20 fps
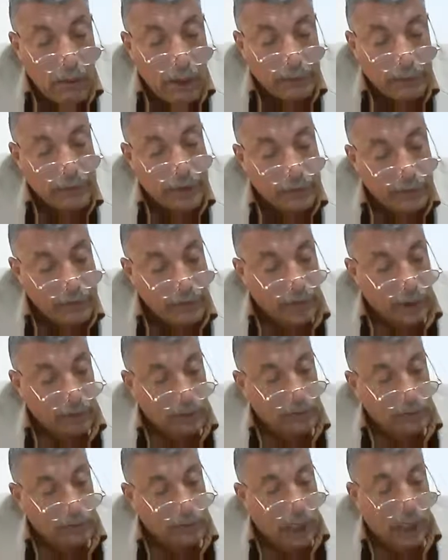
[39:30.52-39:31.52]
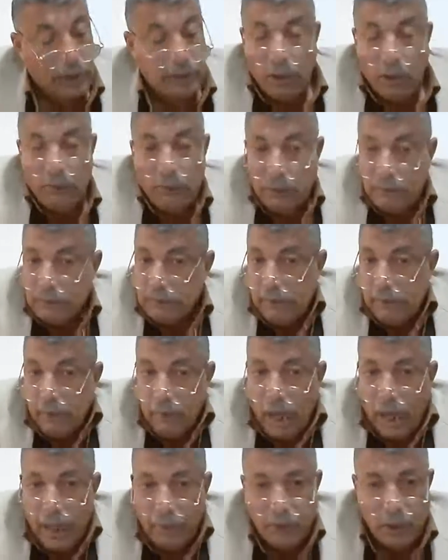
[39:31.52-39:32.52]
under the title. I don't
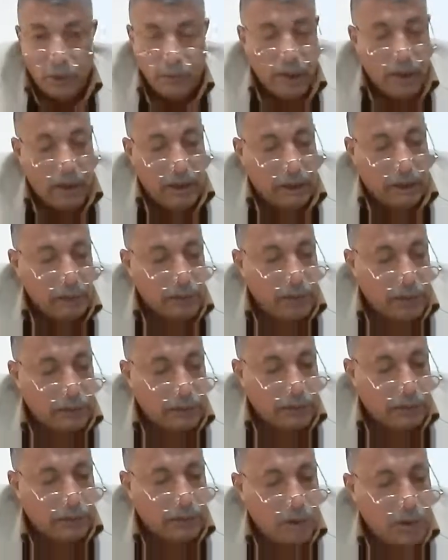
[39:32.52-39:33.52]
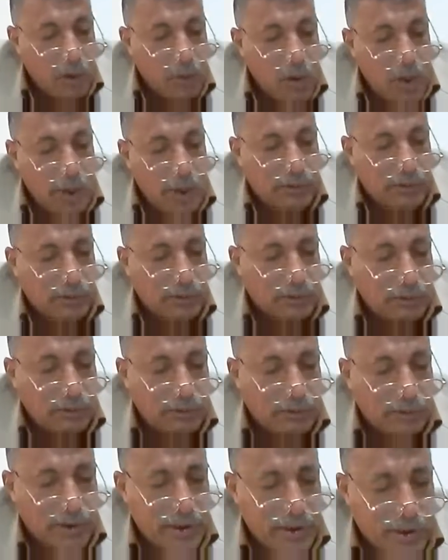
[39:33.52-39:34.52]
know. I'm not. You are not required to
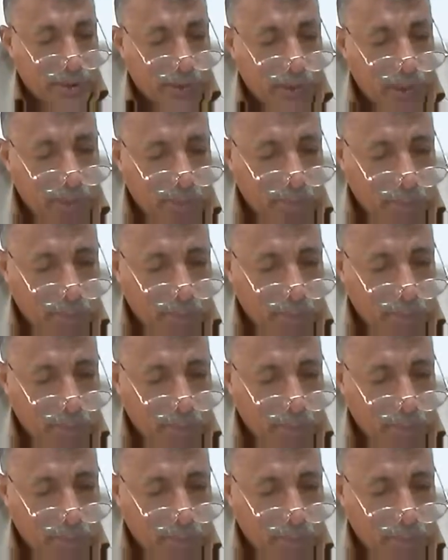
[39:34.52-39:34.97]
read the whole